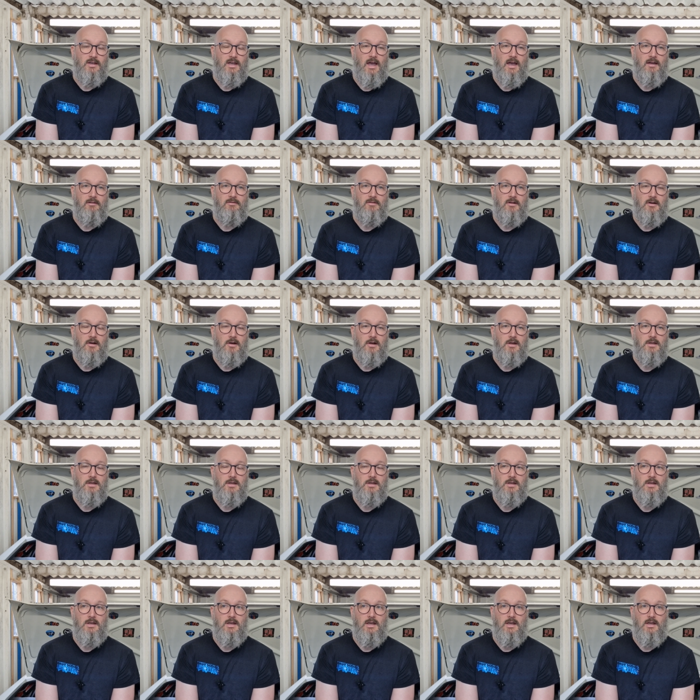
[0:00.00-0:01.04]
to EFI
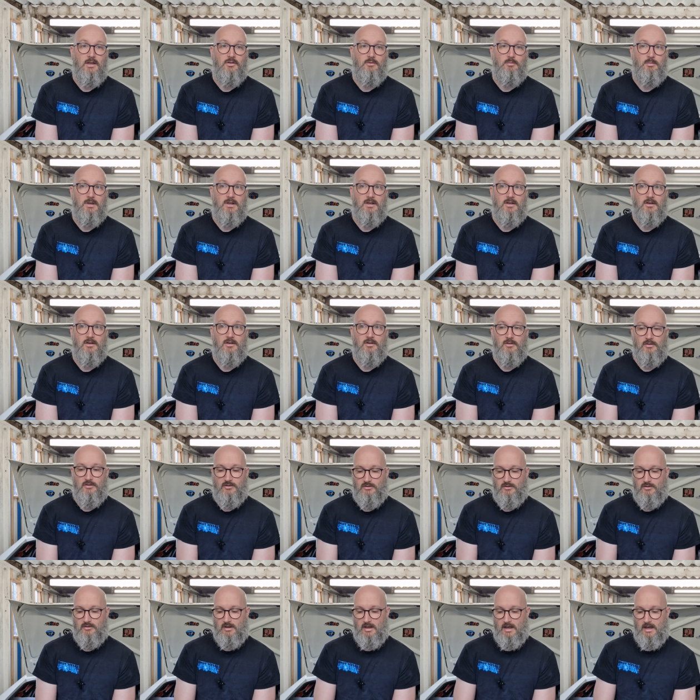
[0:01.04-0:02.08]
is
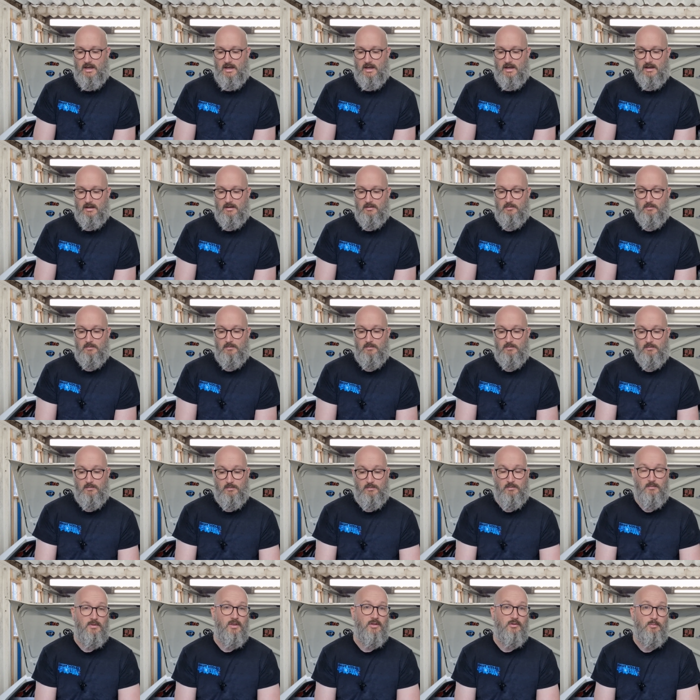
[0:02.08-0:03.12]
because uh,
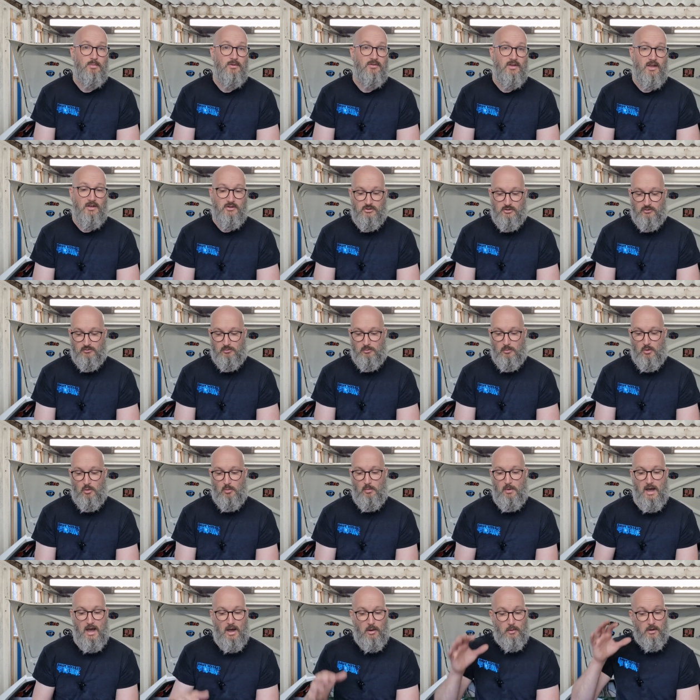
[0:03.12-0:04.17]
there's potential for more
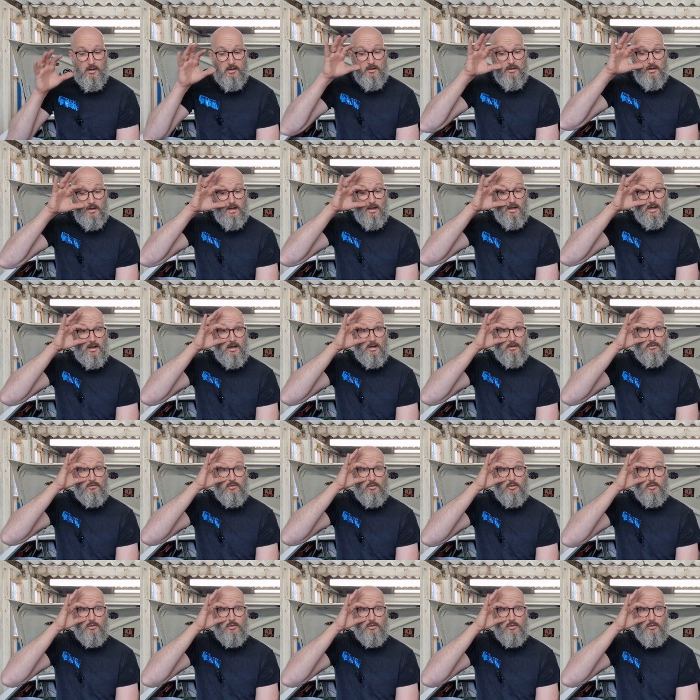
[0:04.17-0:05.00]
power uh, and